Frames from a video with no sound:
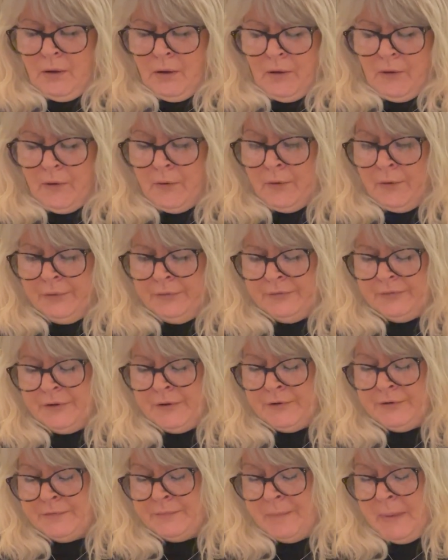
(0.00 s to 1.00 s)
Oh,
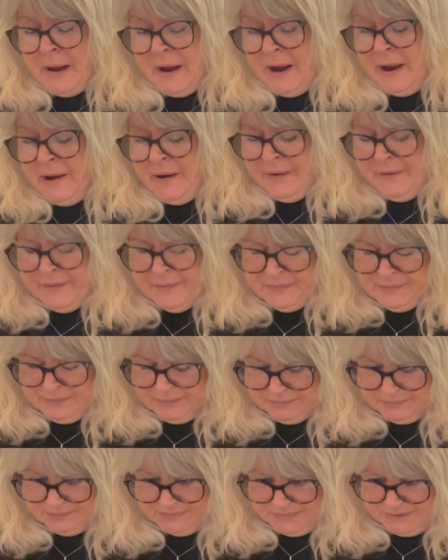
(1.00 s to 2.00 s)
excuse me.
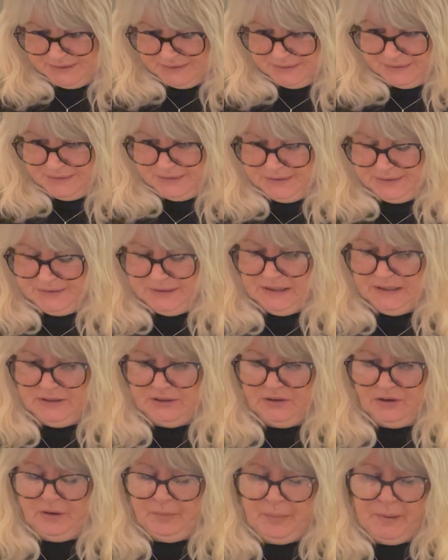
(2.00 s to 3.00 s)
Oh, I need to
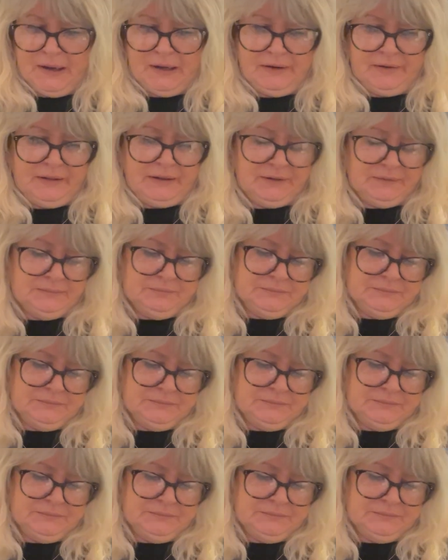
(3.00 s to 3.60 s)
go to bed, I think.